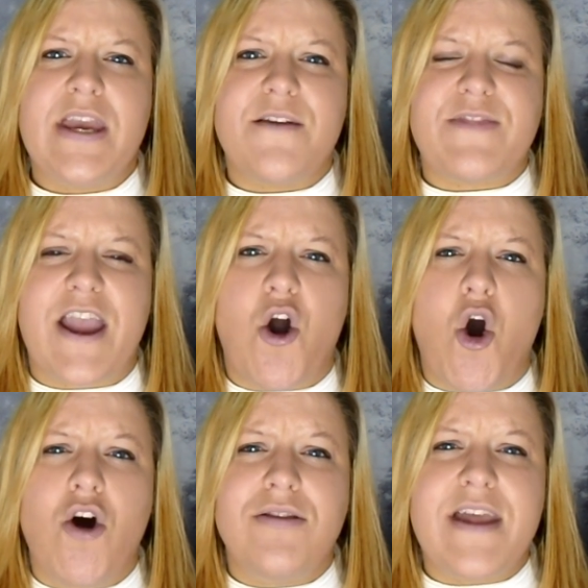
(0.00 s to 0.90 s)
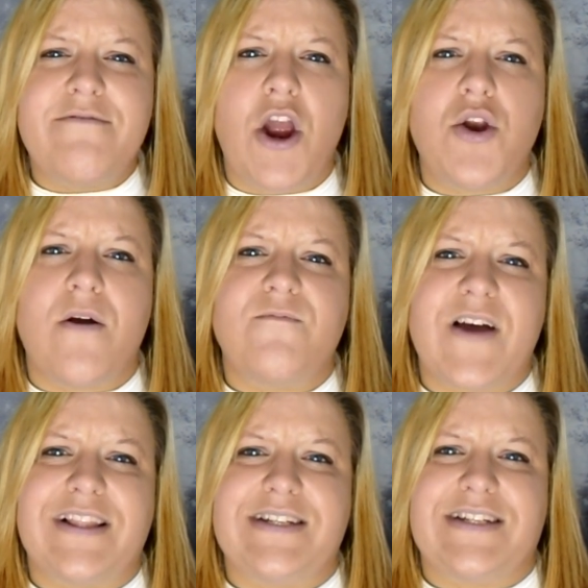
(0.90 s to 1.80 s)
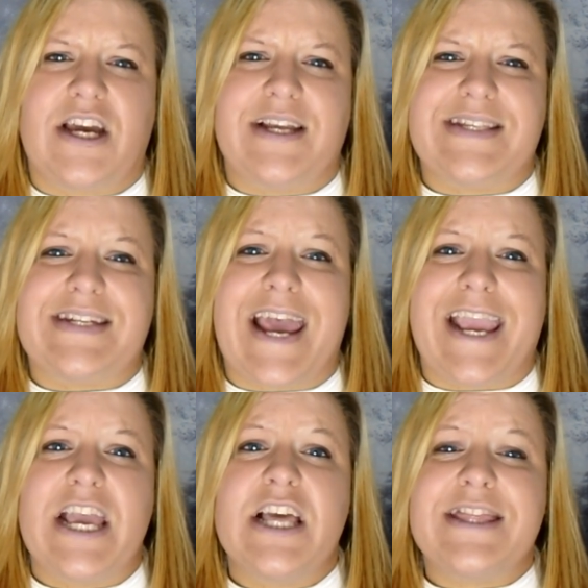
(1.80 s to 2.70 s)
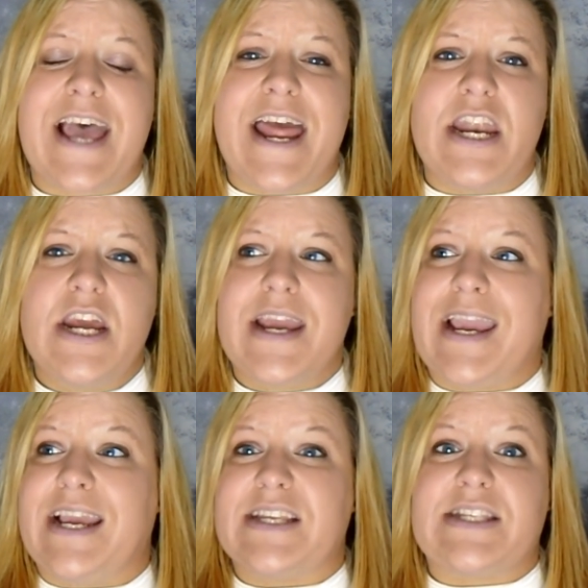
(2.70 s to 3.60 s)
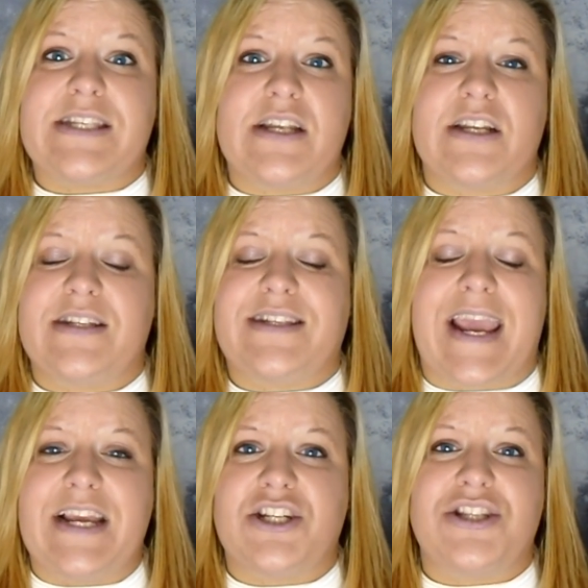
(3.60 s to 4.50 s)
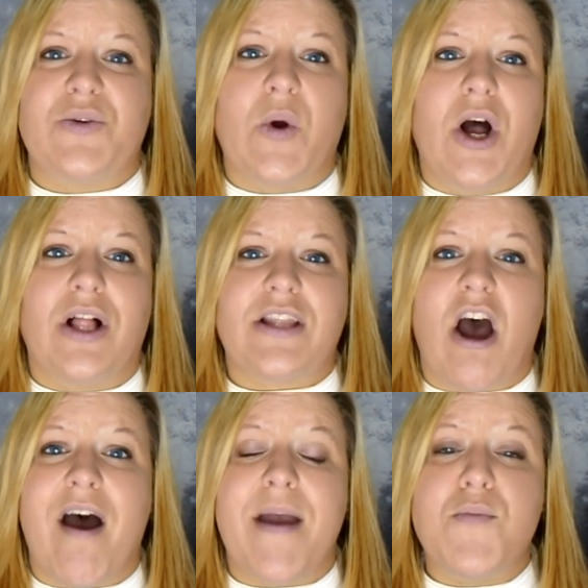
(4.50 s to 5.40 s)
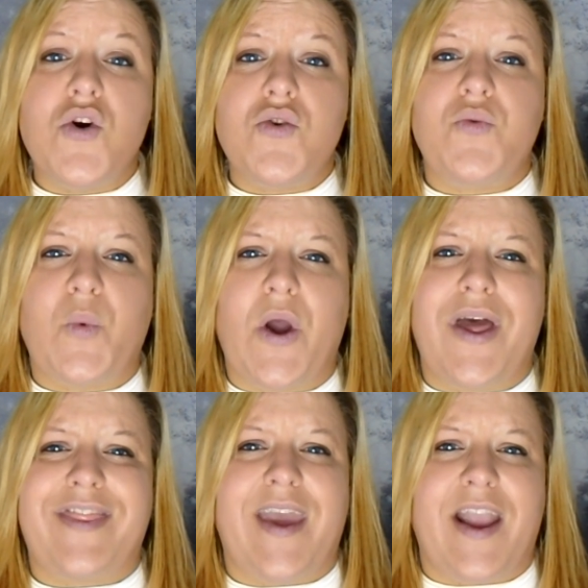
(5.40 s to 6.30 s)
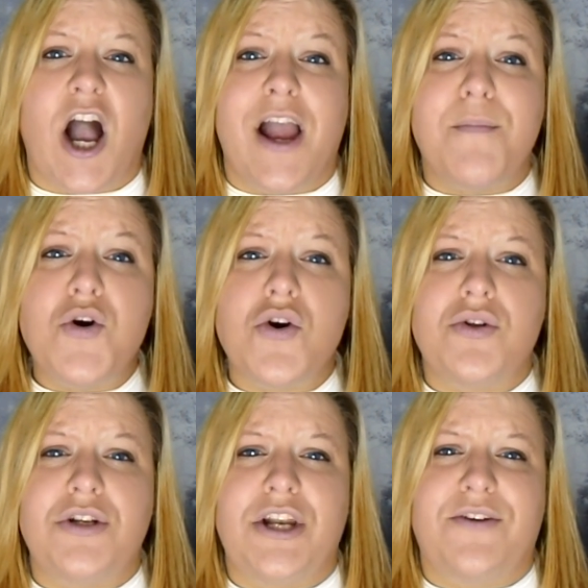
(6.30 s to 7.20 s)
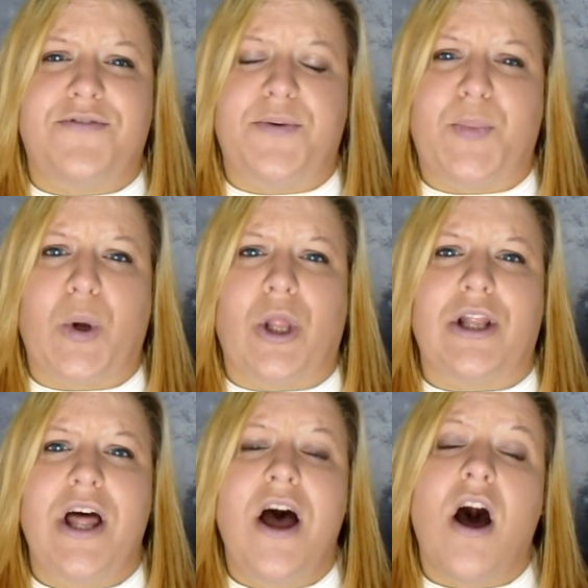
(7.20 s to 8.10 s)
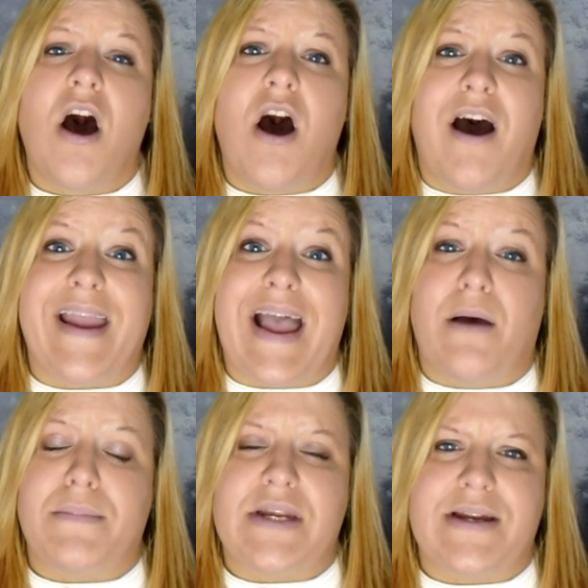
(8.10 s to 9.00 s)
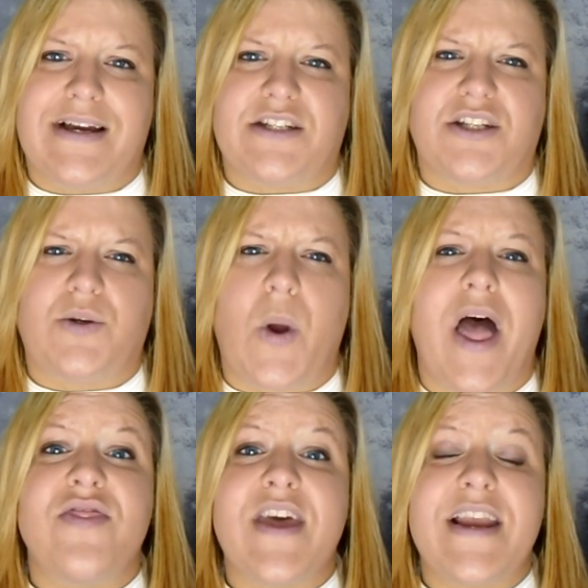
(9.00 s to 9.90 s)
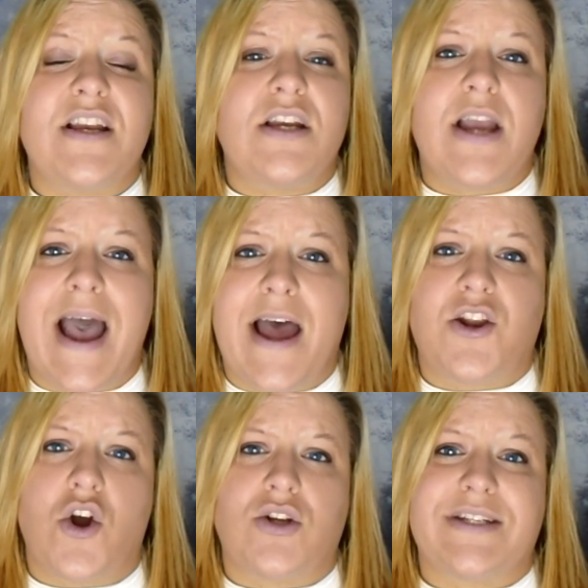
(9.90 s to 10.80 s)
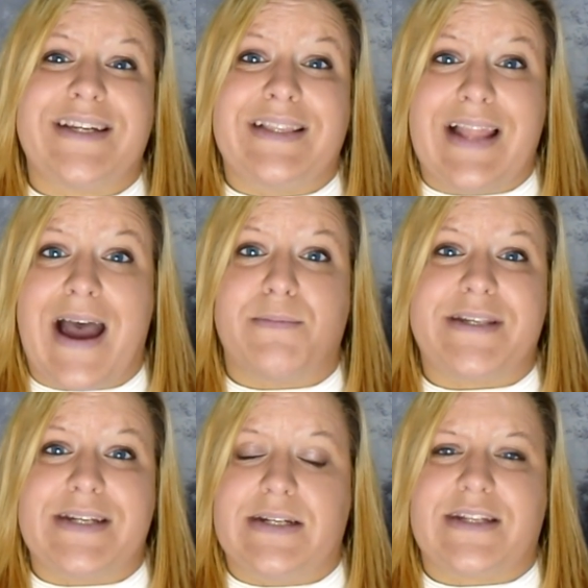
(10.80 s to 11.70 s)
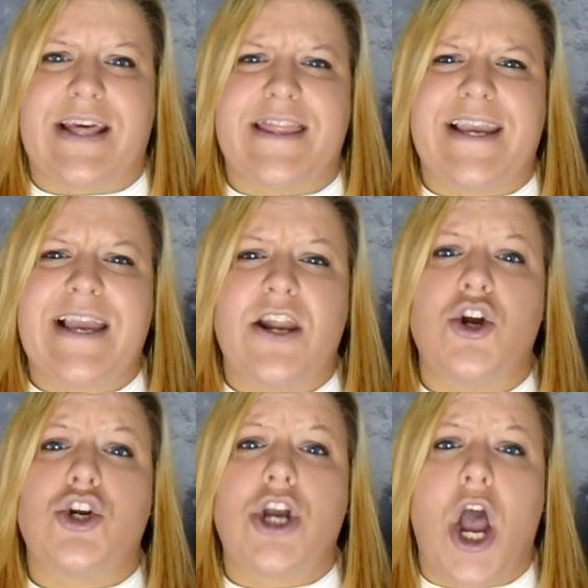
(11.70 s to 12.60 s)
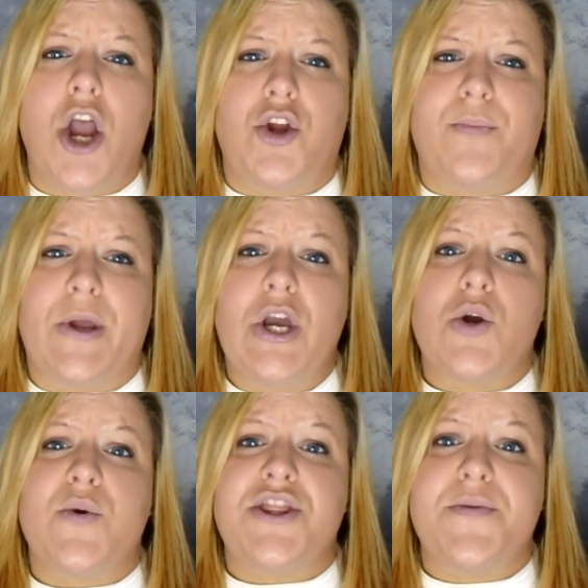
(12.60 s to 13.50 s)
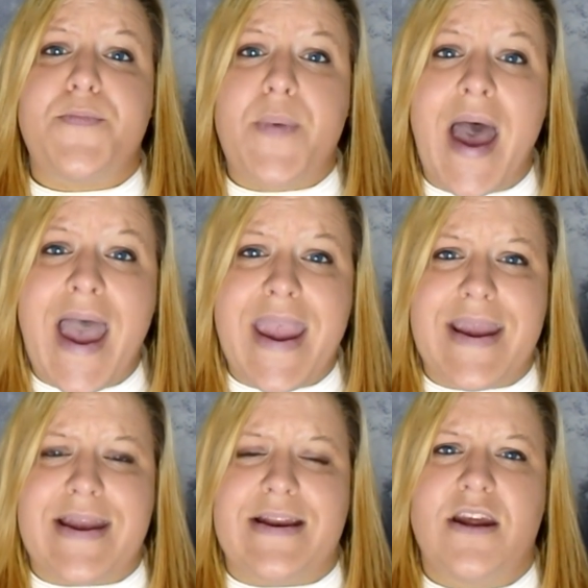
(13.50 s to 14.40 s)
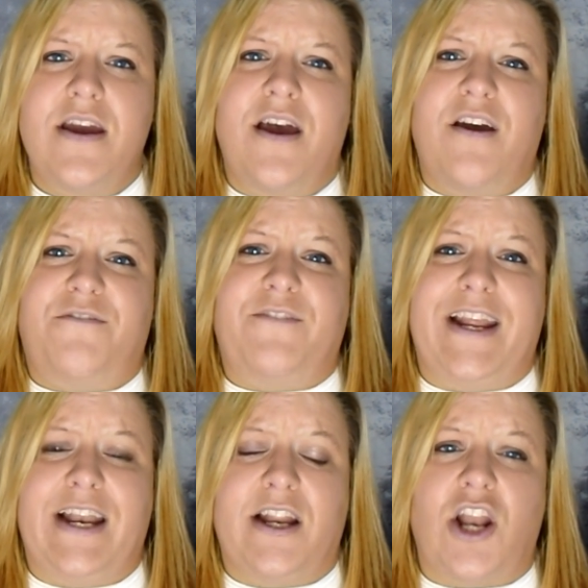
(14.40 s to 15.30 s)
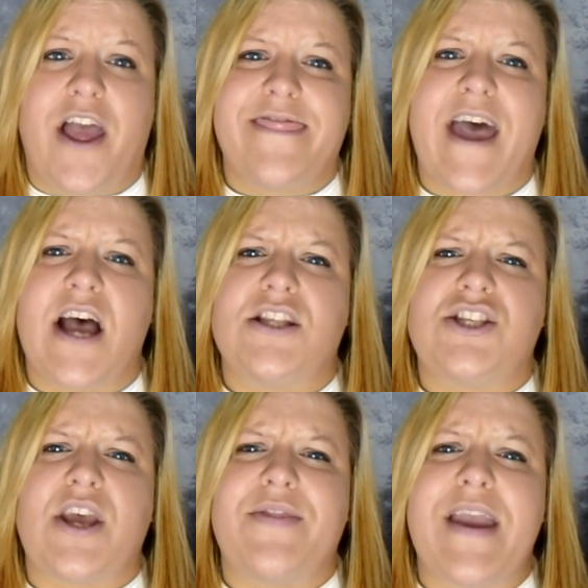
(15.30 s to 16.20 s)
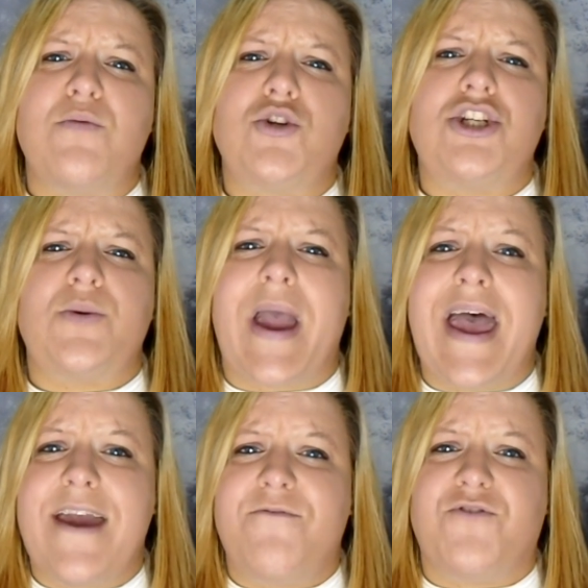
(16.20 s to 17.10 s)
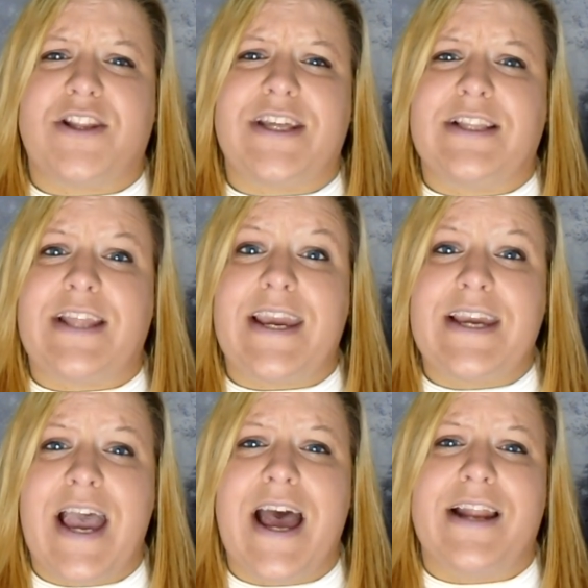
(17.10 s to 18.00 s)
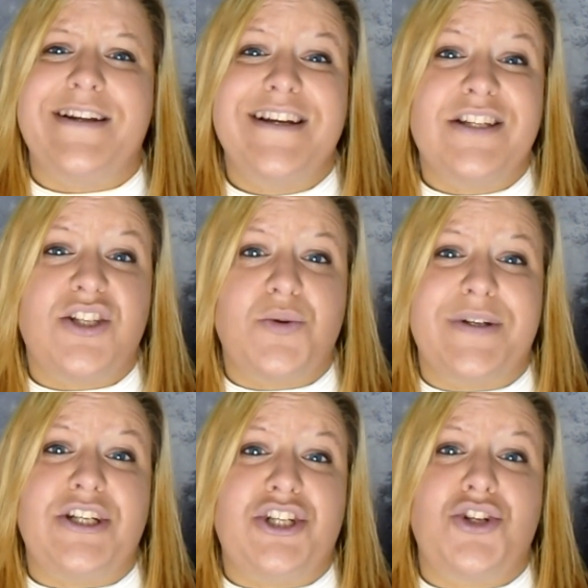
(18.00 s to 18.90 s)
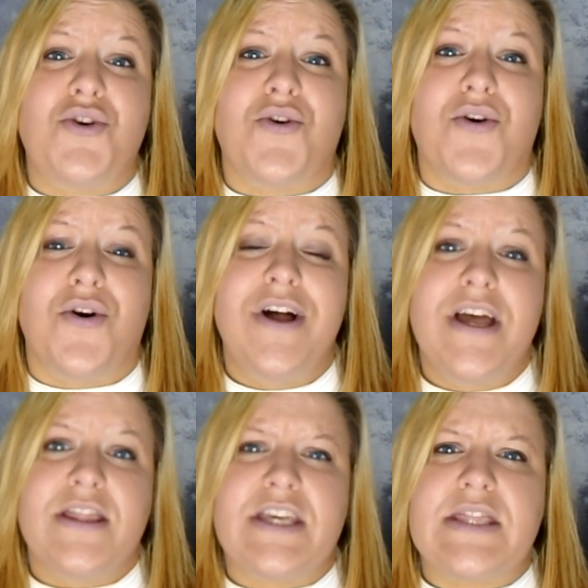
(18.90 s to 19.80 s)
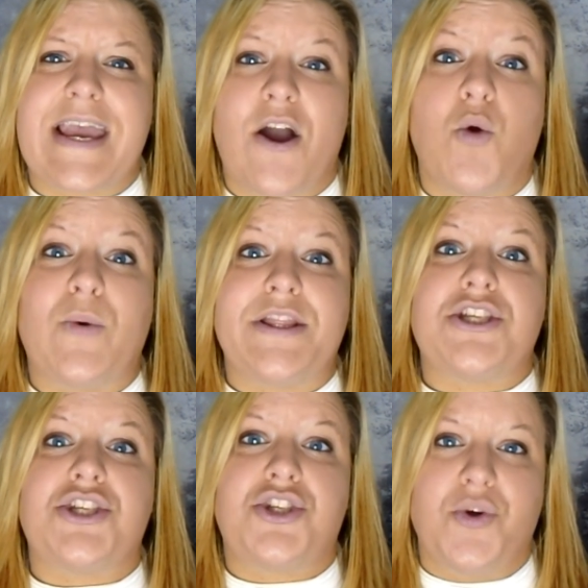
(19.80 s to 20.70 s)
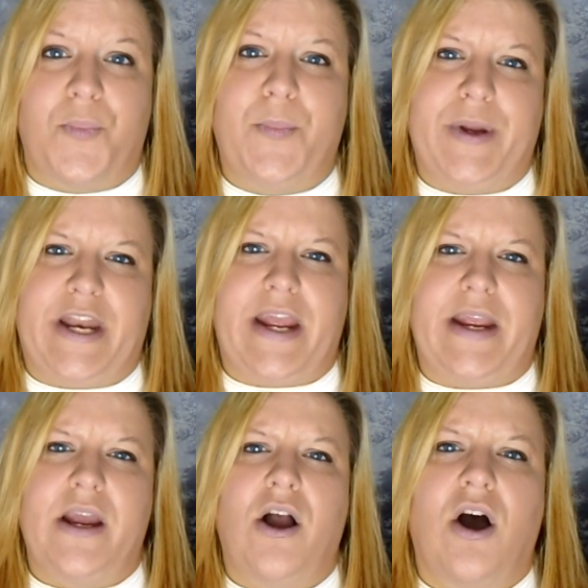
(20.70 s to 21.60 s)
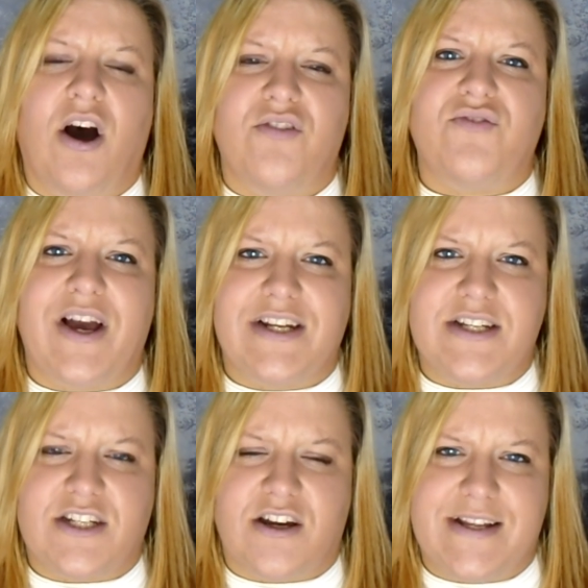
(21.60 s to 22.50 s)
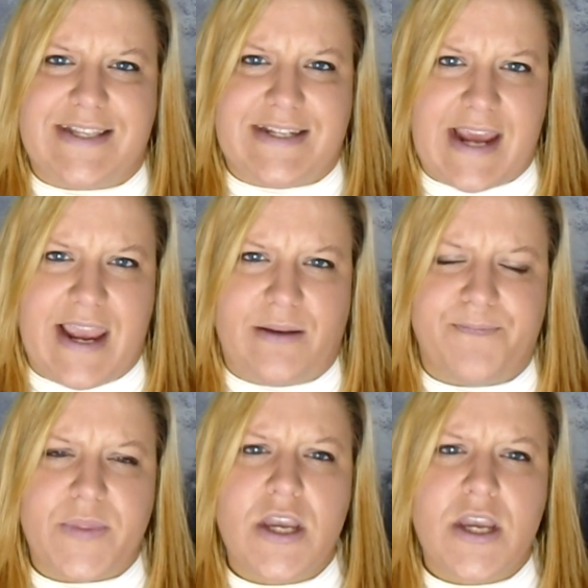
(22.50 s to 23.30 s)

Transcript: If they are on their own on Valentine's Day, then it's saying to the world, I am unworthy, I am unlovable, I am inadequate. And they cannot collapse into that. They cannot cope with the pain of feeling like that. And so they will do everything they can to ensure that they are with somebody on Valentine's Day.